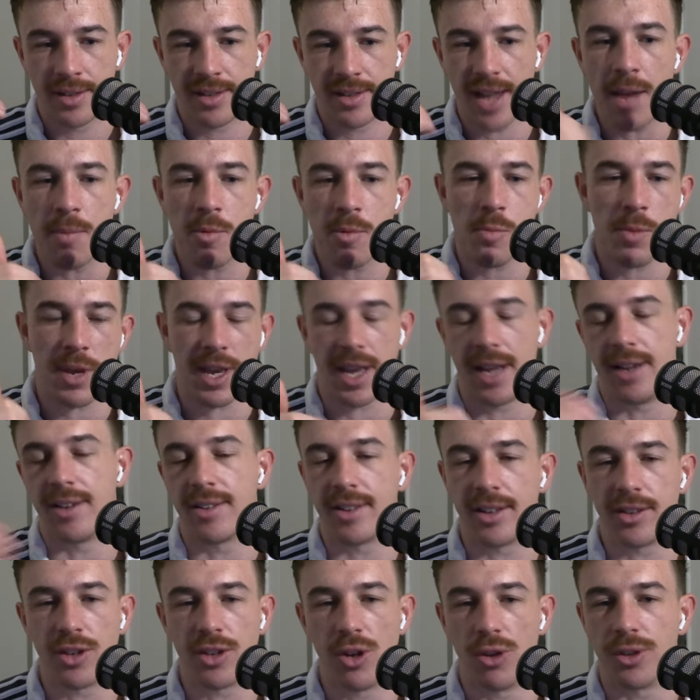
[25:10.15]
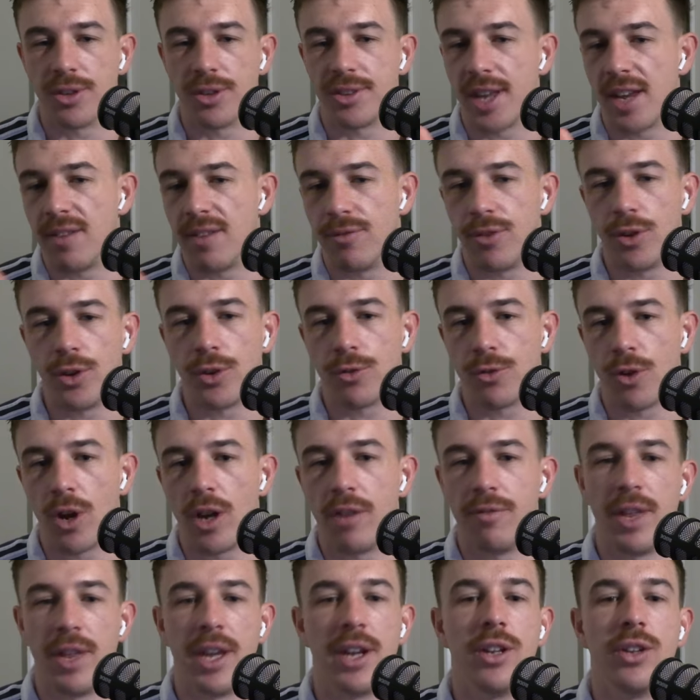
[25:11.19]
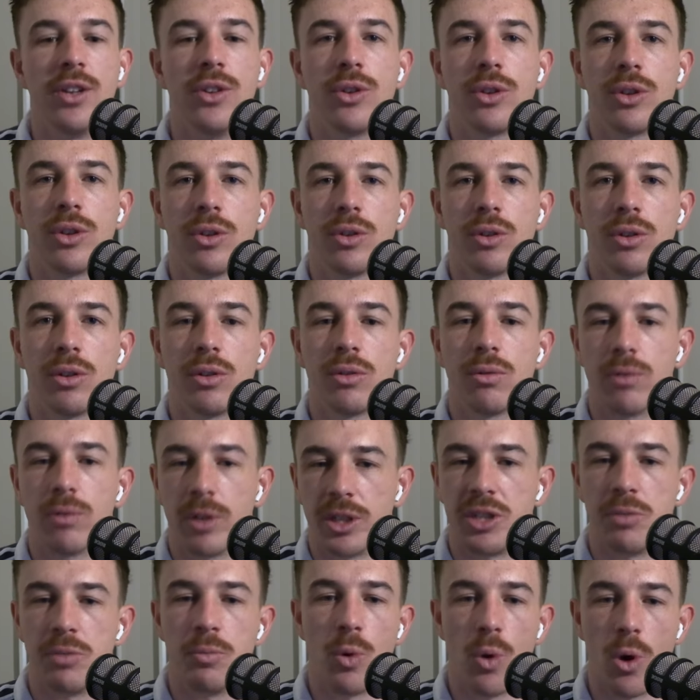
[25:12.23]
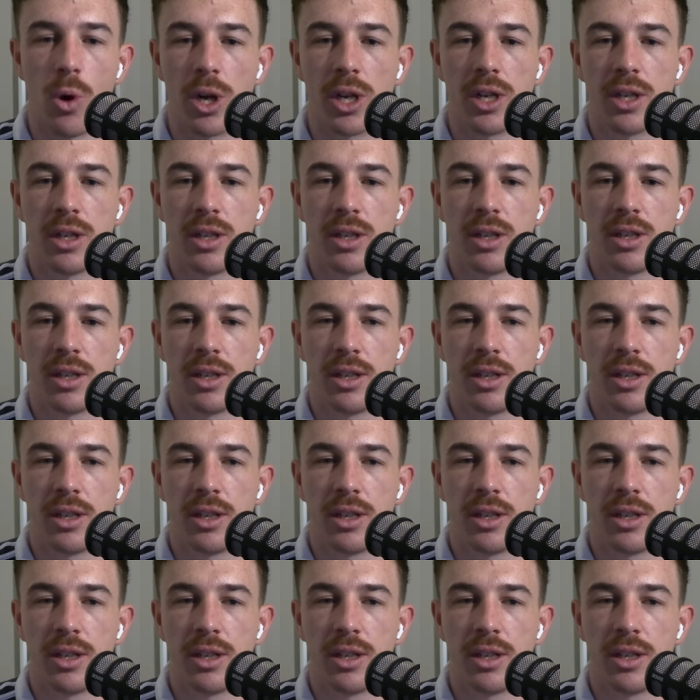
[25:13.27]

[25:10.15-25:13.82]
Damian McKenzie is not the same first five that is Richie Moronga.